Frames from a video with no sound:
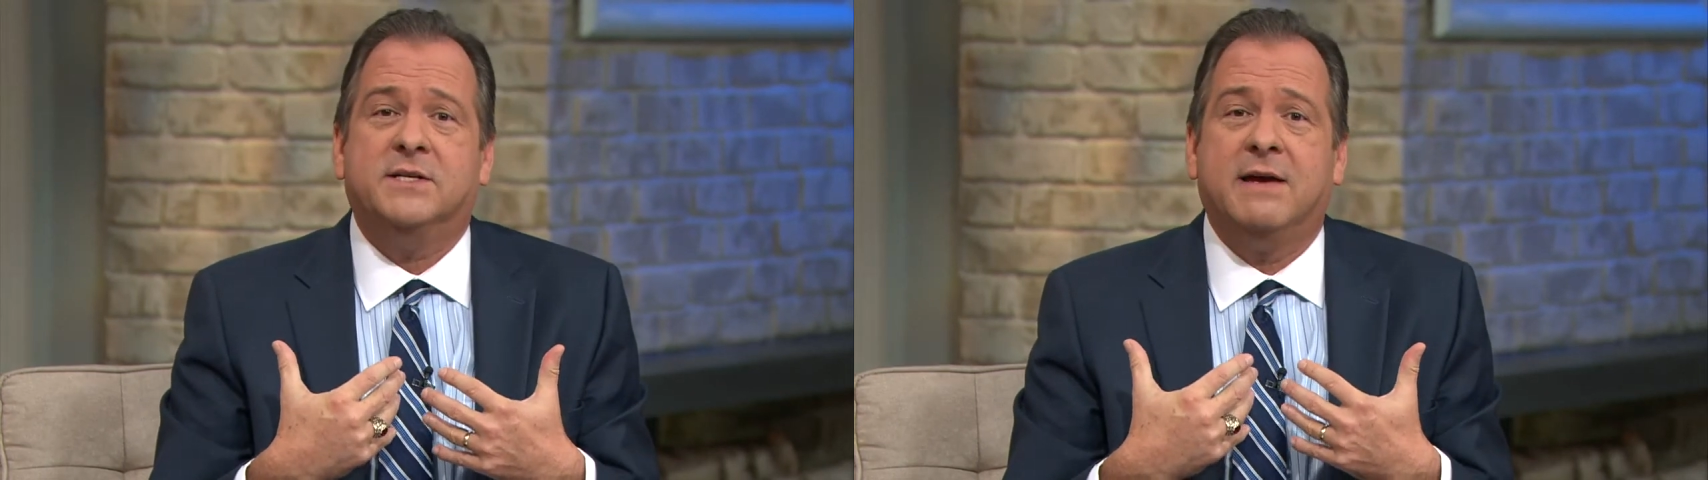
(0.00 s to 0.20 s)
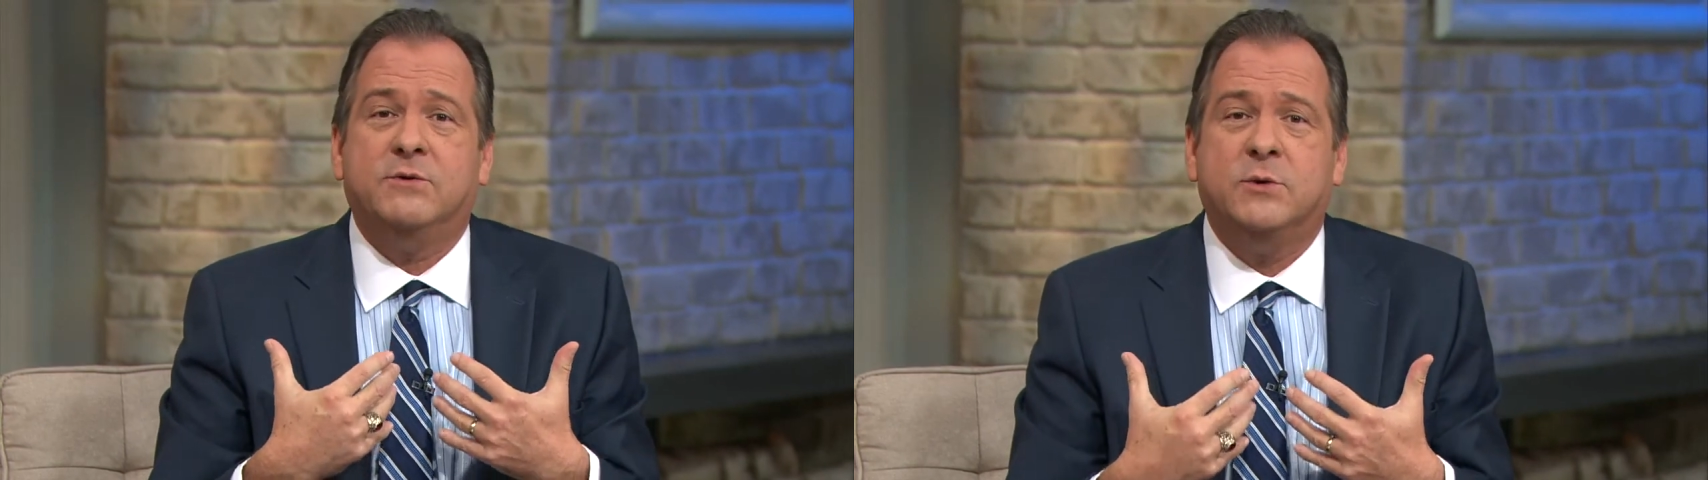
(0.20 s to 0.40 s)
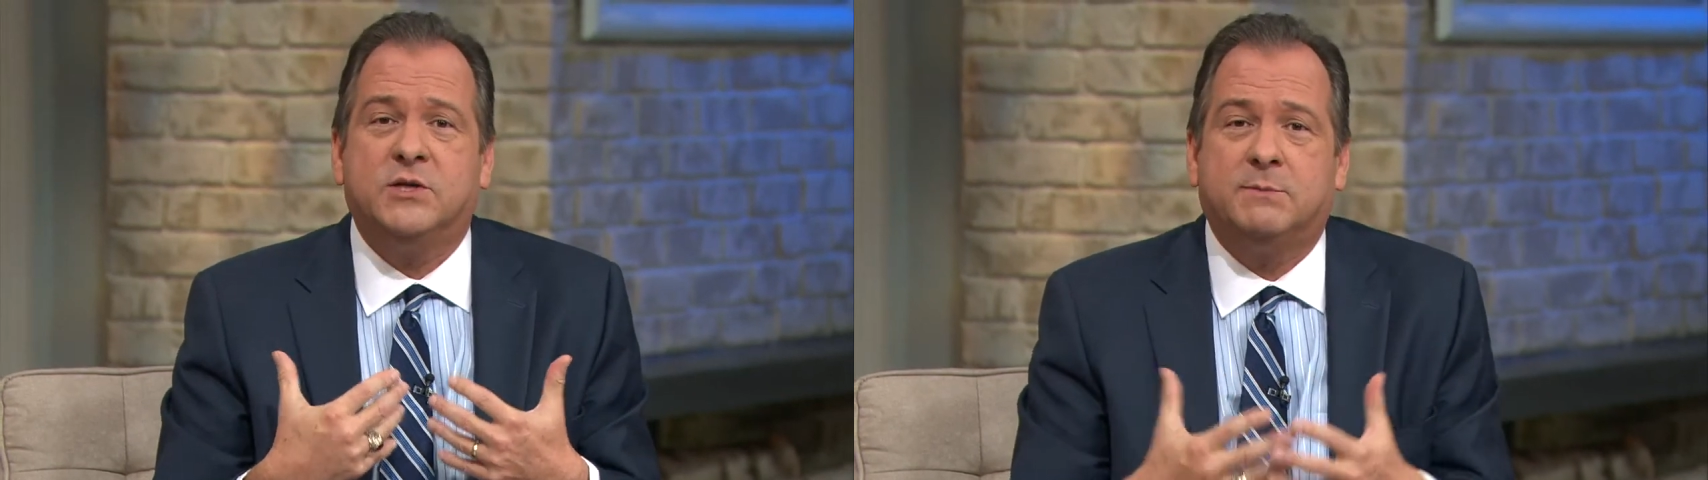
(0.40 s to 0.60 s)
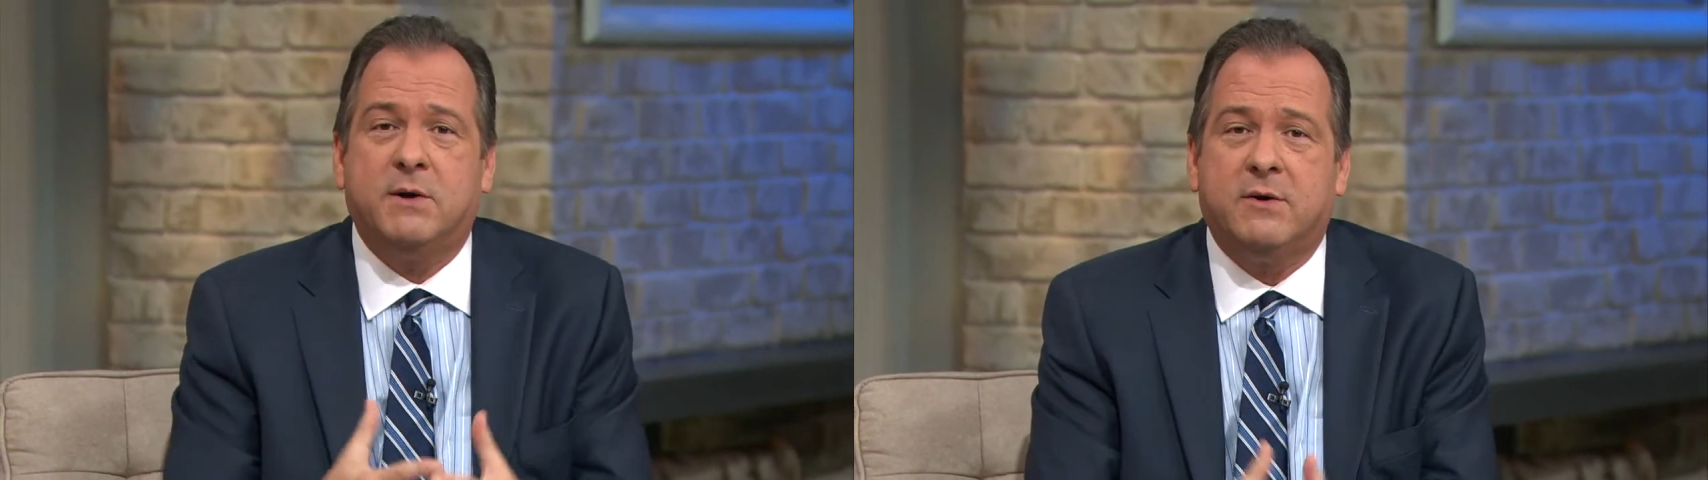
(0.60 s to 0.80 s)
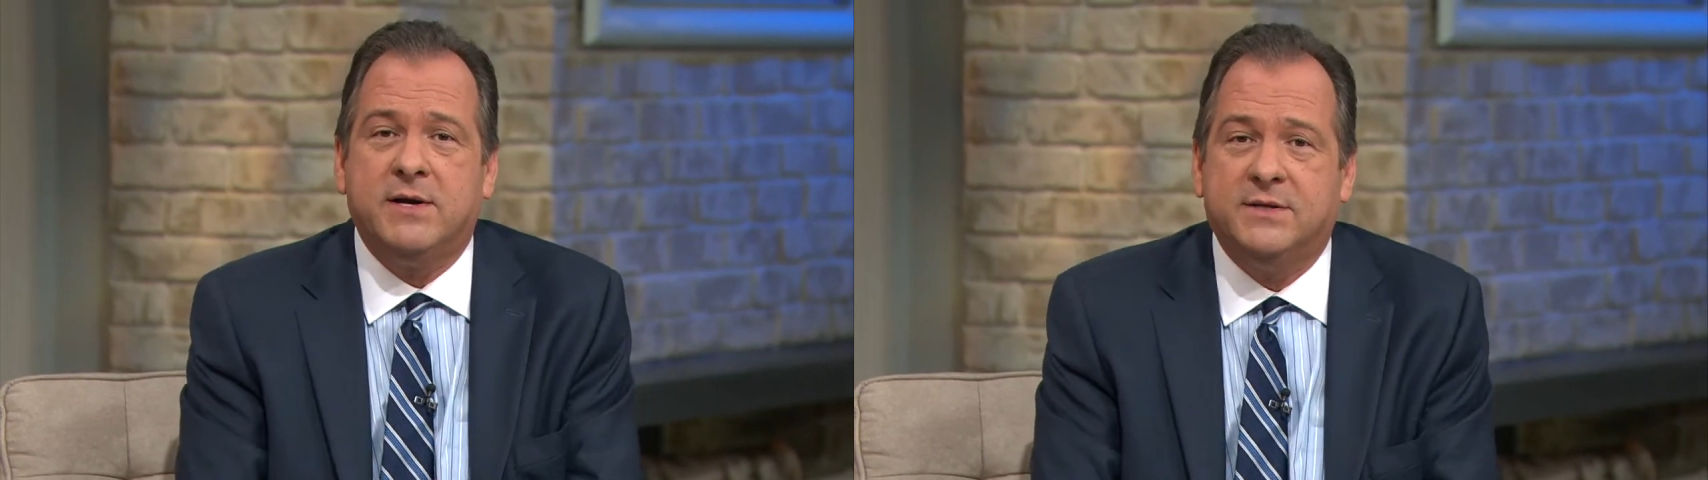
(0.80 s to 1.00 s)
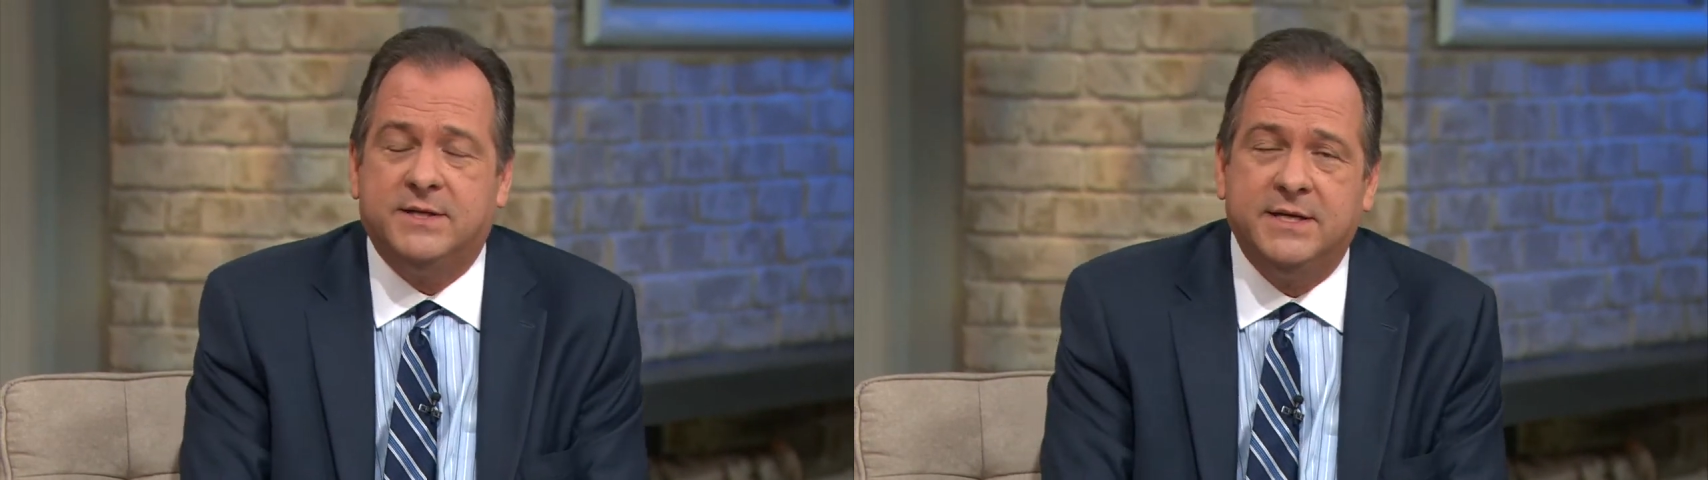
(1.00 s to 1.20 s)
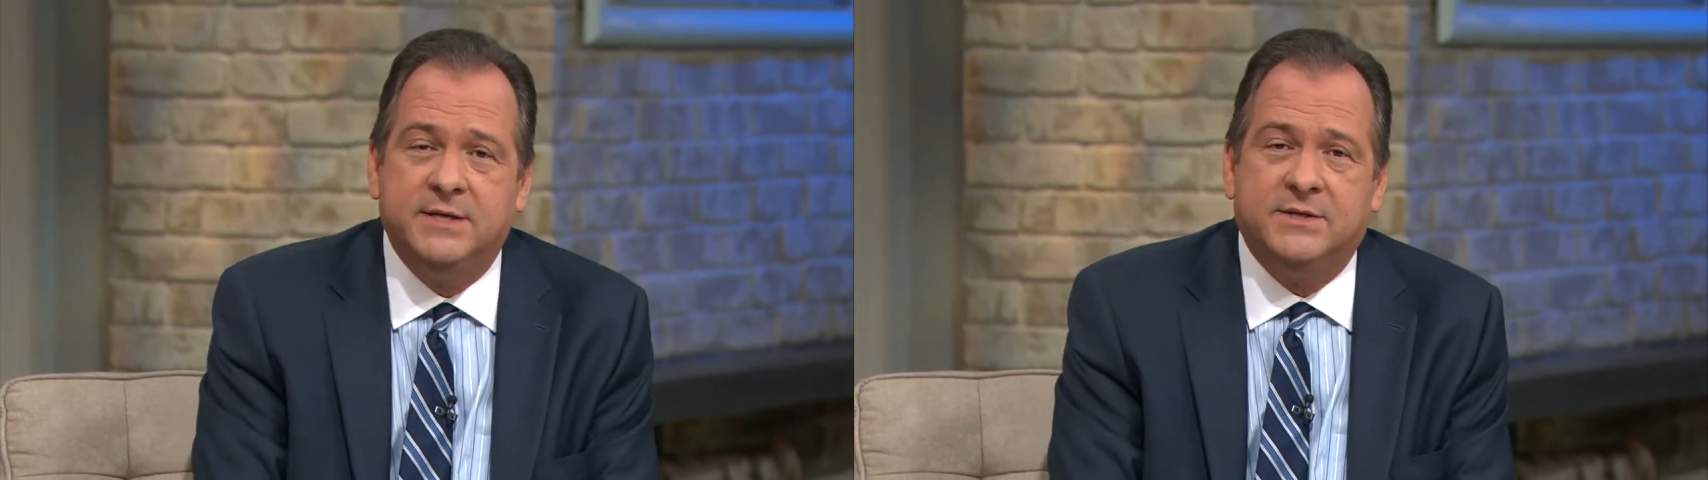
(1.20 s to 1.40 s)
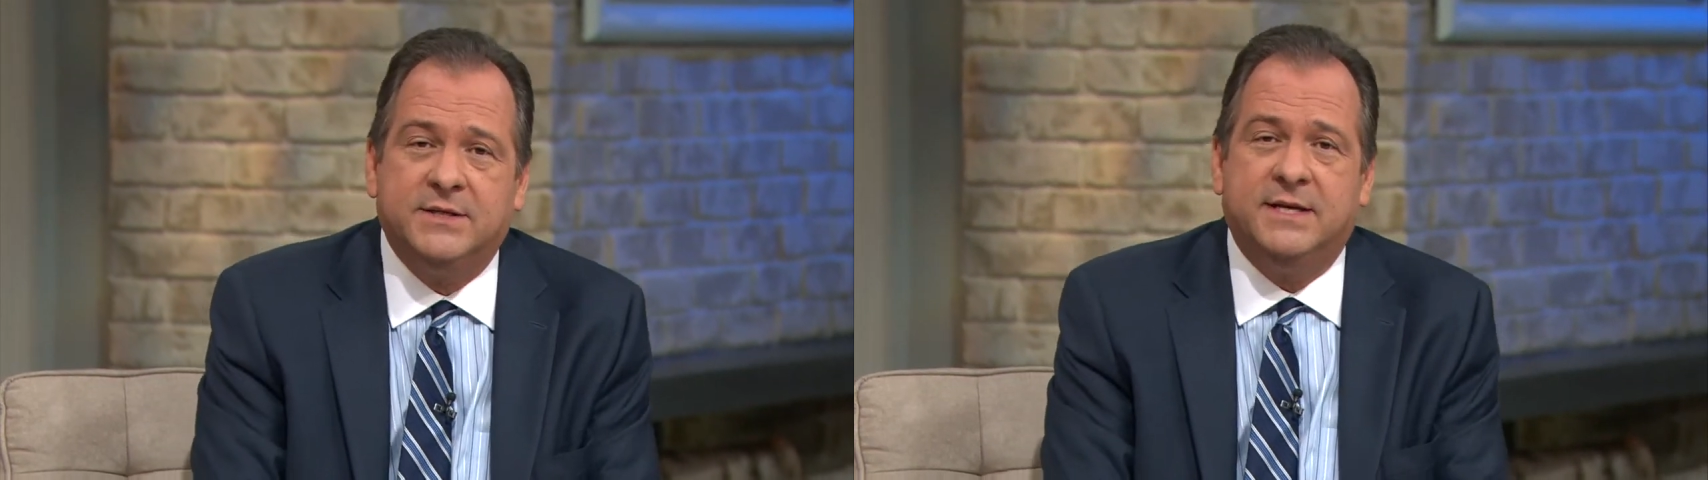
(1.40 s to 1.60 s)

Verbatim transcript: Have you experienced His